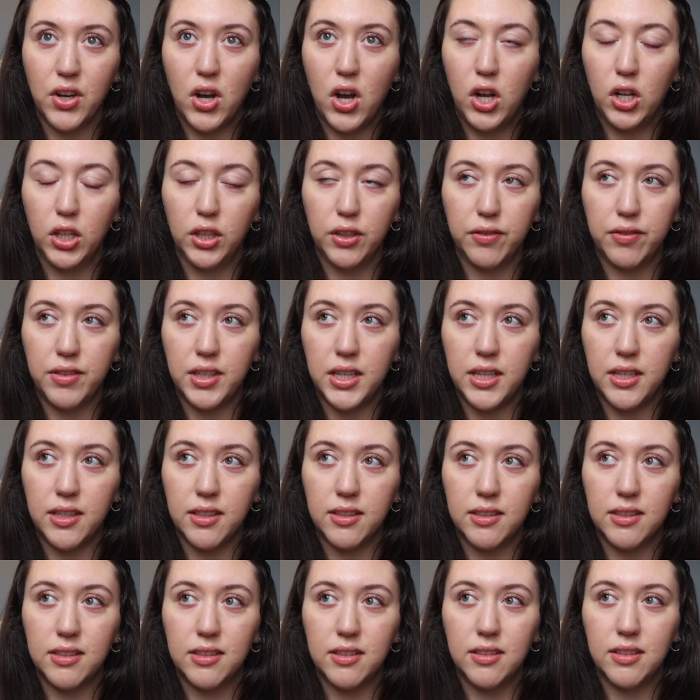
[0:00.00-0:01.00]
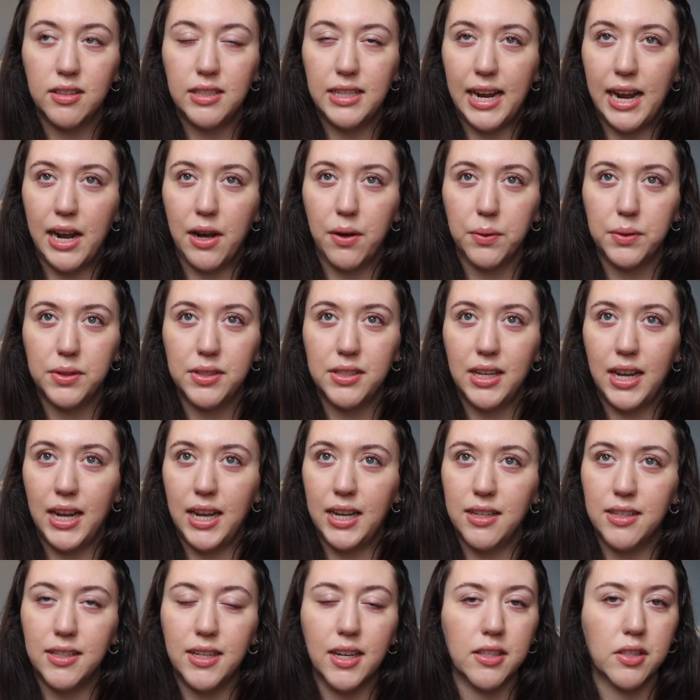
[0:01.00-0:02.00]
all of these doubts
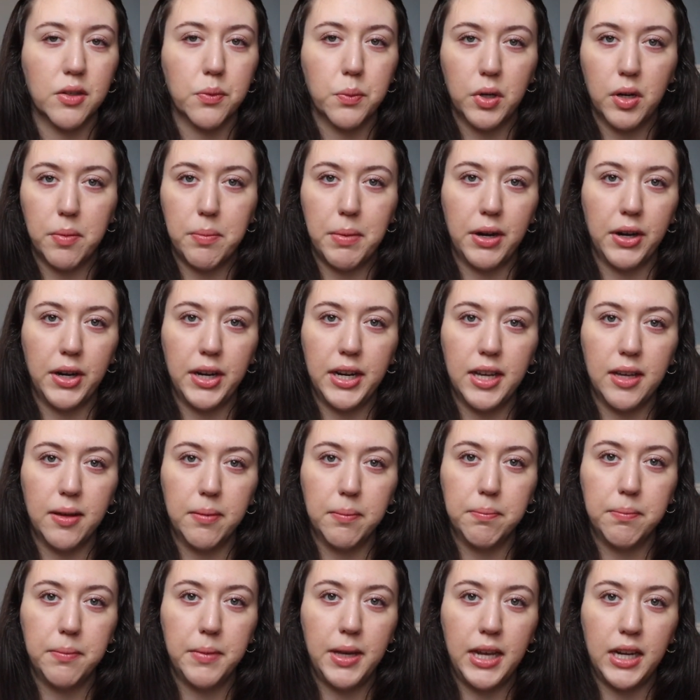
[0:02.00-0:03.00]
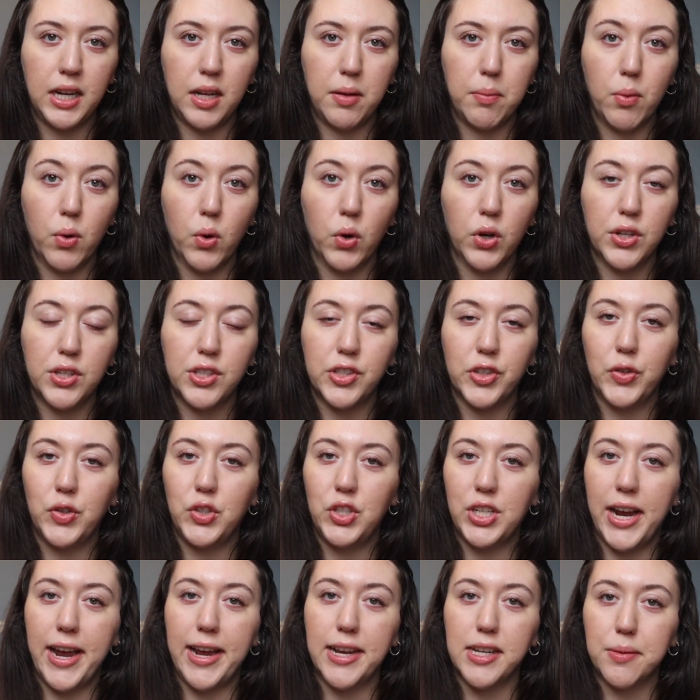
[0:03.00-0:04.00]
and doesn't want to marry him anymore. So
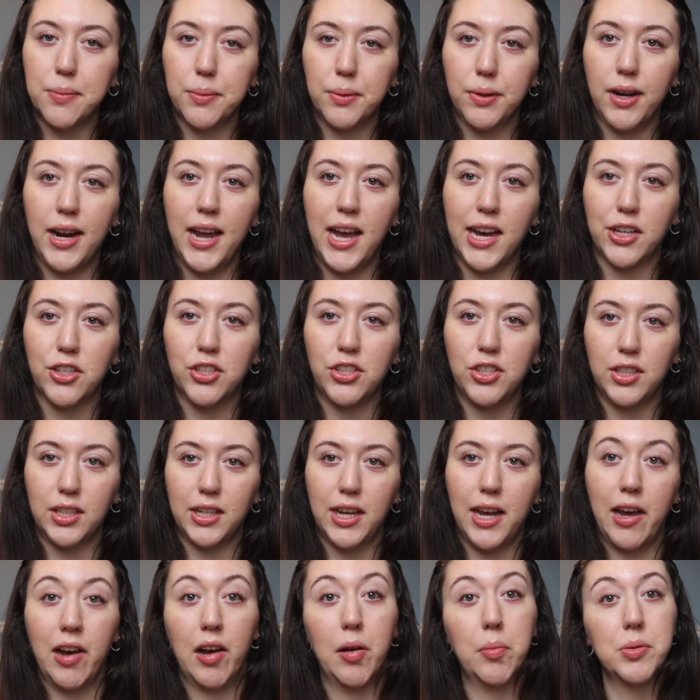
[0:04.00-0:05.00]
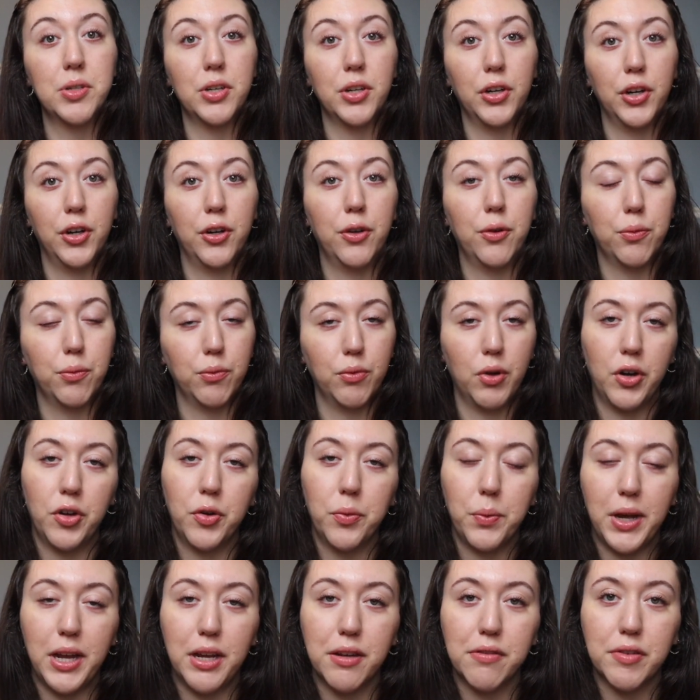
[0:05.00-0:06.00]
Jasper actually helps her run
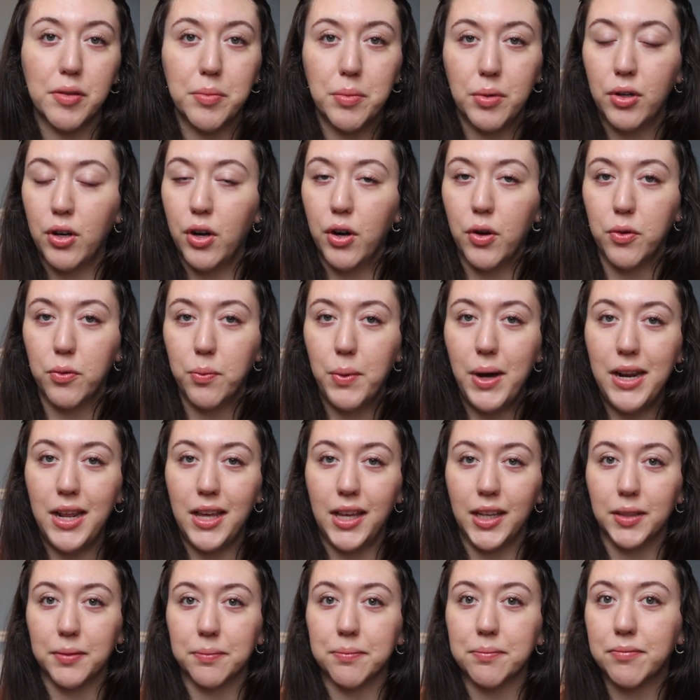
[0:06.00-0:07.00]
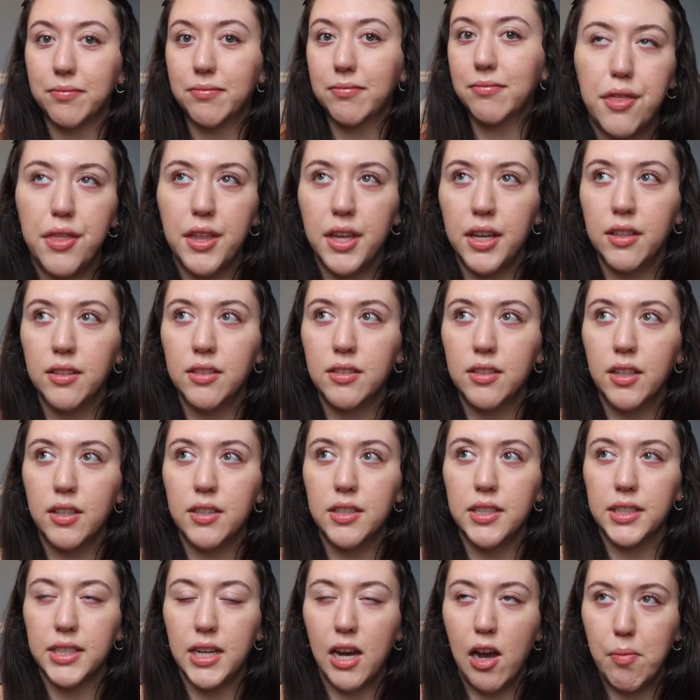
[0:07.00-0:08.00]
away from her own wedding. Things start
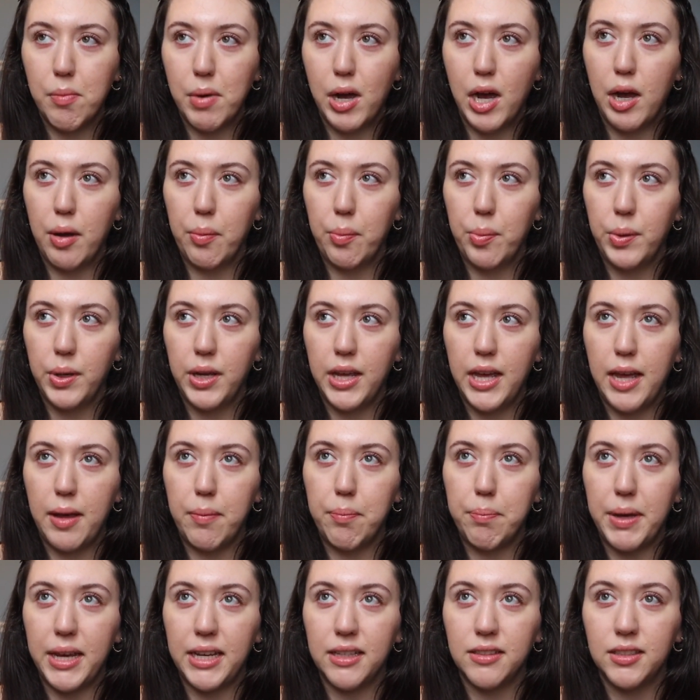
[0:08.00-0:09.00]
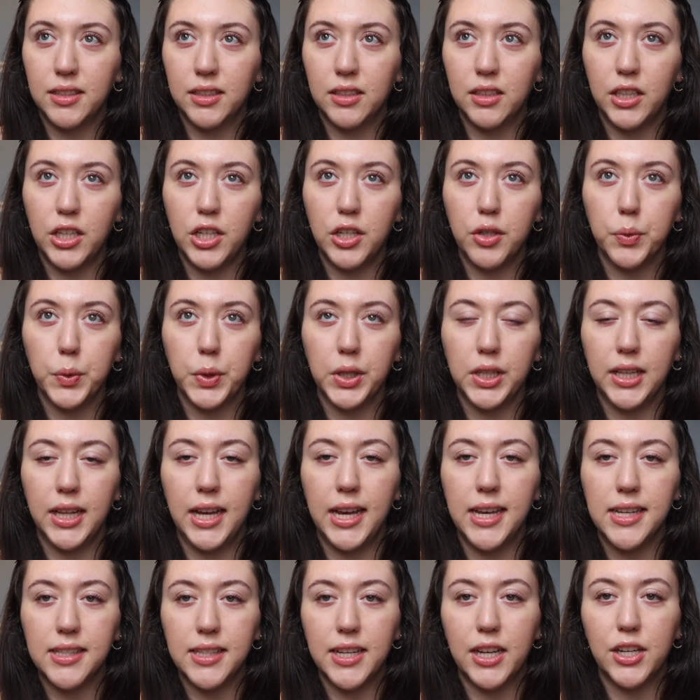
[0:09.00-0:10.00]
to come up, and basically you
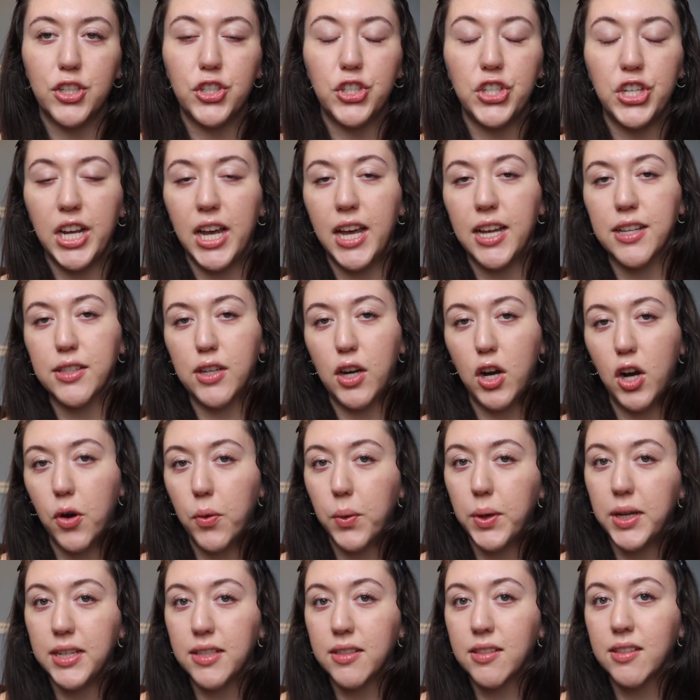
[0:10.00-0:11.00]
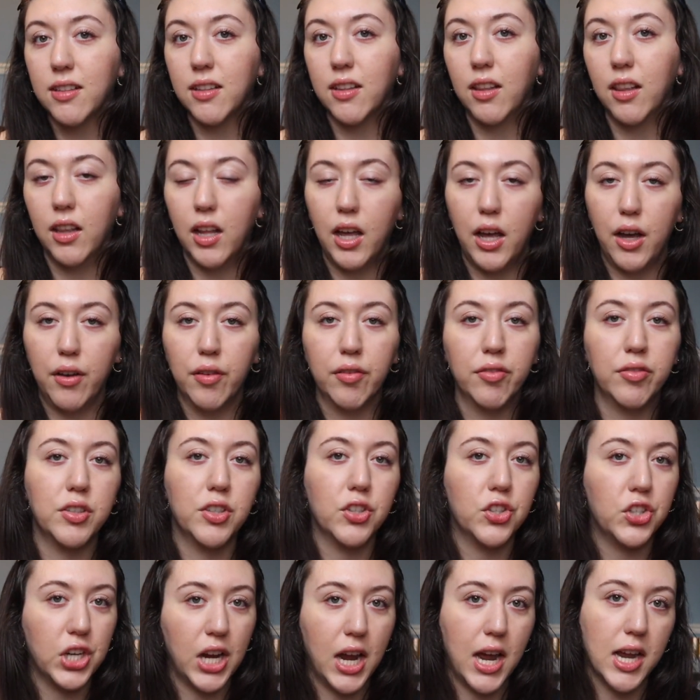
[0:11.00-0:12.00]
realize that she has always loved
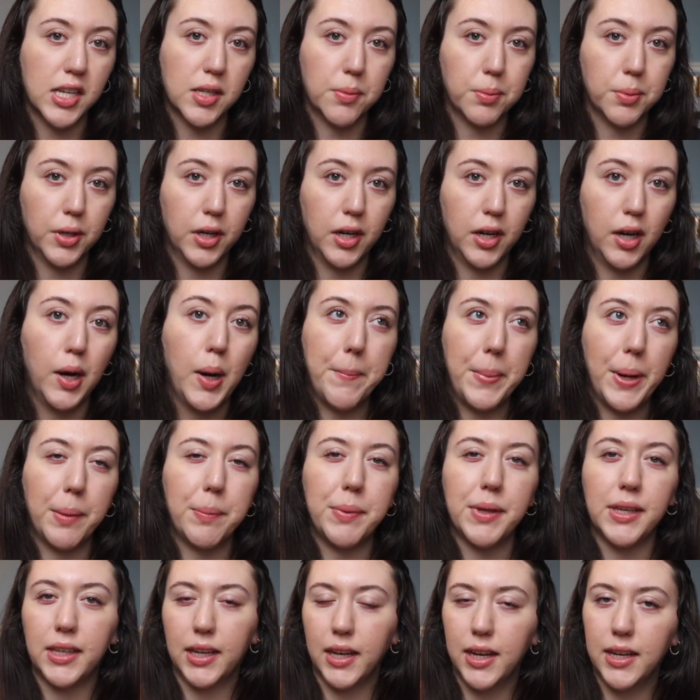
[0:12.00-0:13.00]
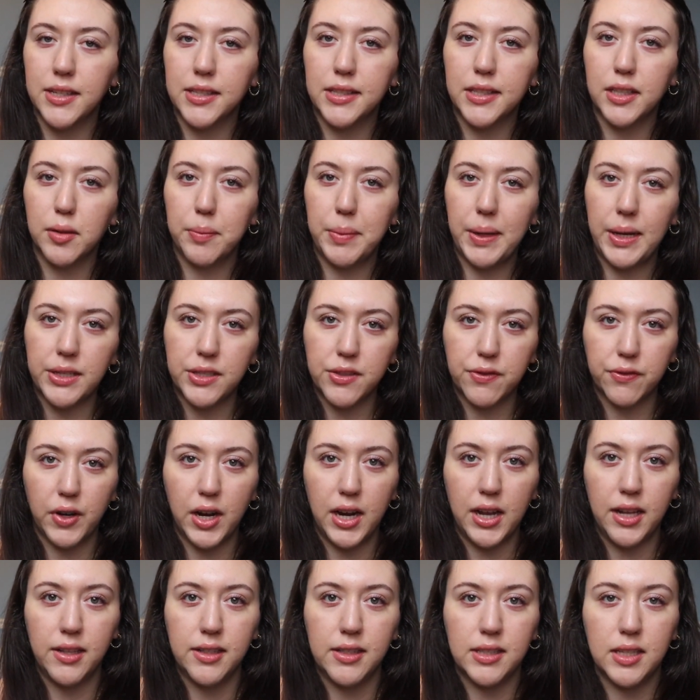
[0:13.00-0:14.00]
Jasper, but because they're best
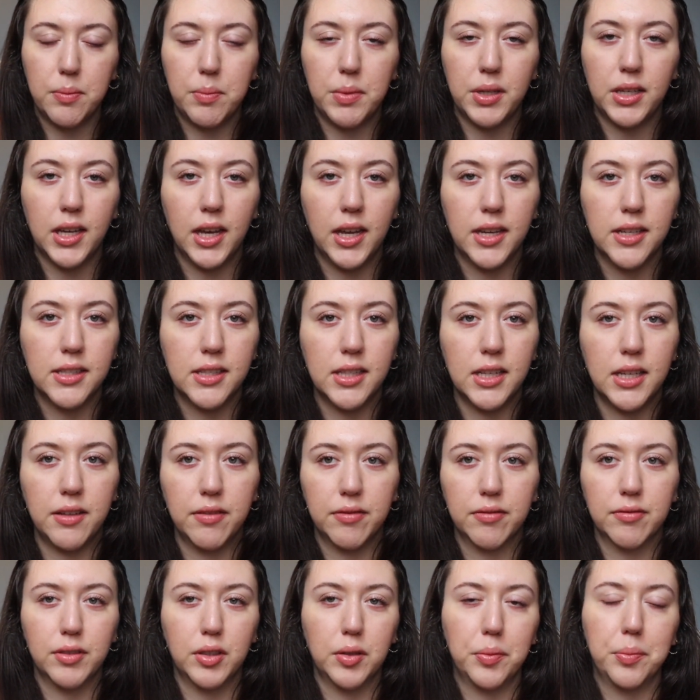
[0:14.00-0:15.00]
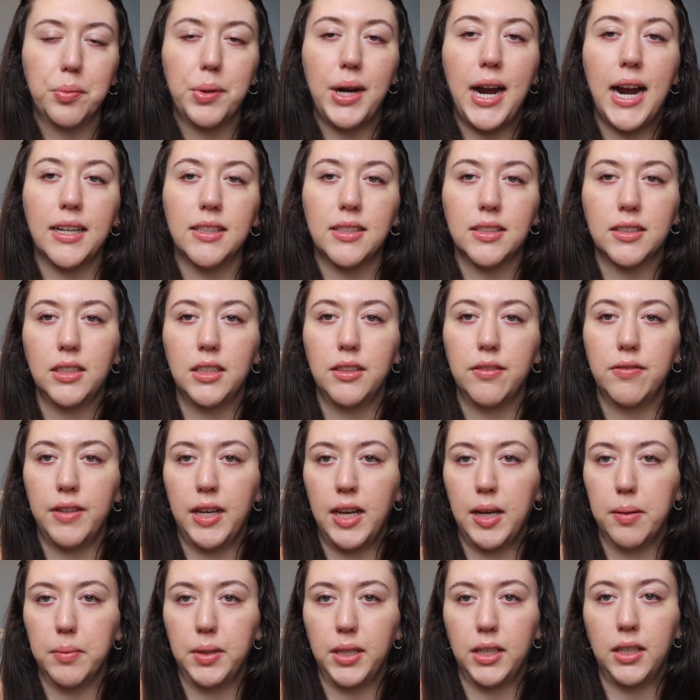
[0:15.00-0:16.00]
friends and because they're practically
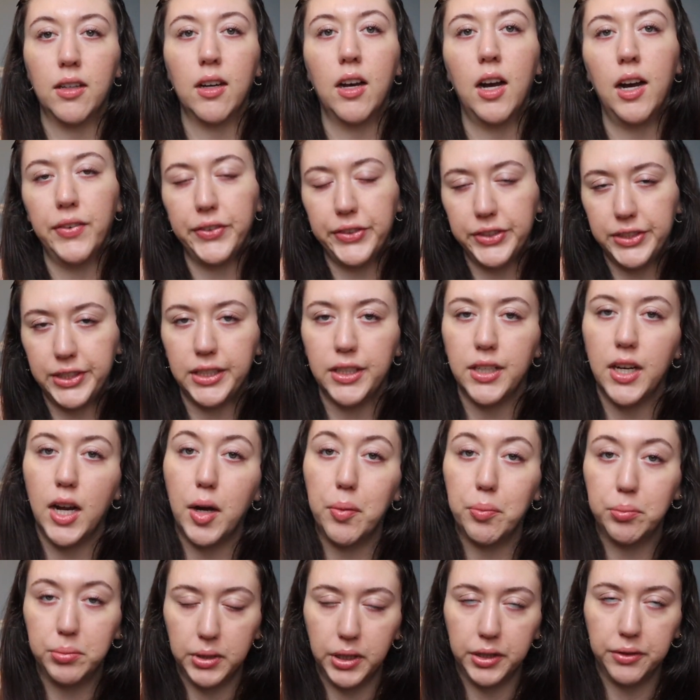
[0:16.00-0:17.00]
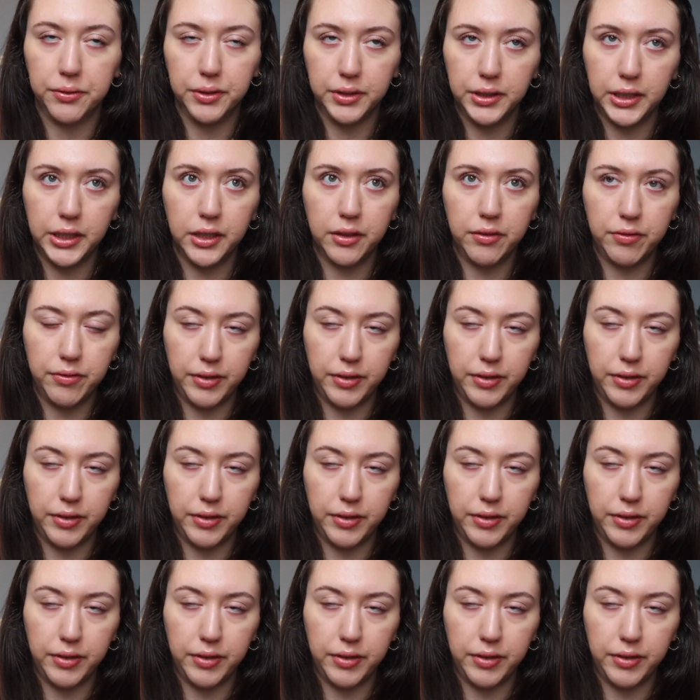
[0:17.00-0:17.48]
family, obviously not blood-related